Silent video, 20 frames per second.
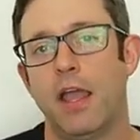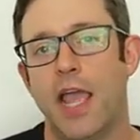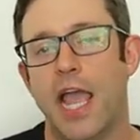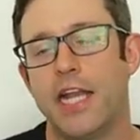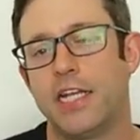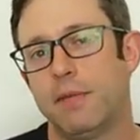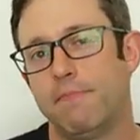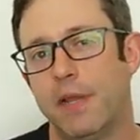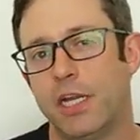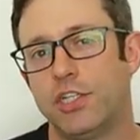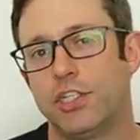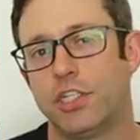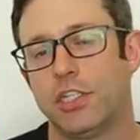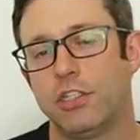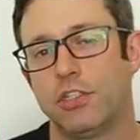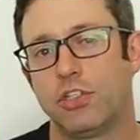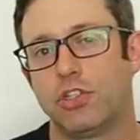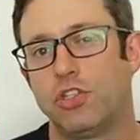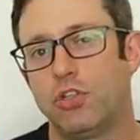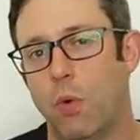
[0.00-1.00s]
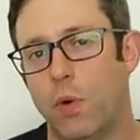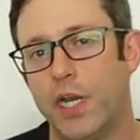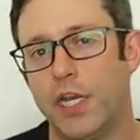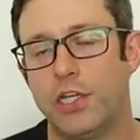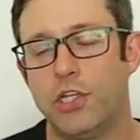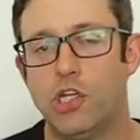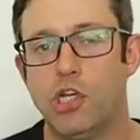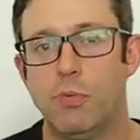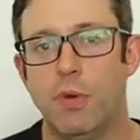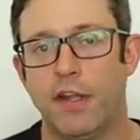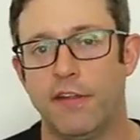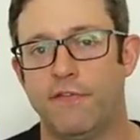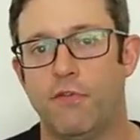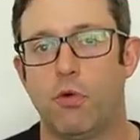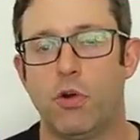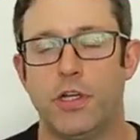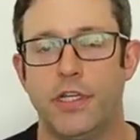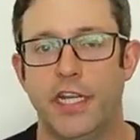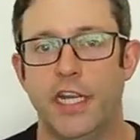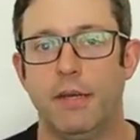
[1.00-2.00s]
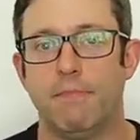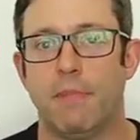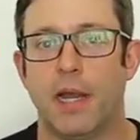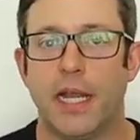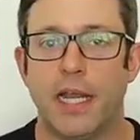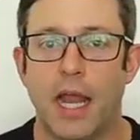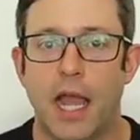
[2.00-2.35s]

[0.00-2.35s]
at dimensions 22 by 14 by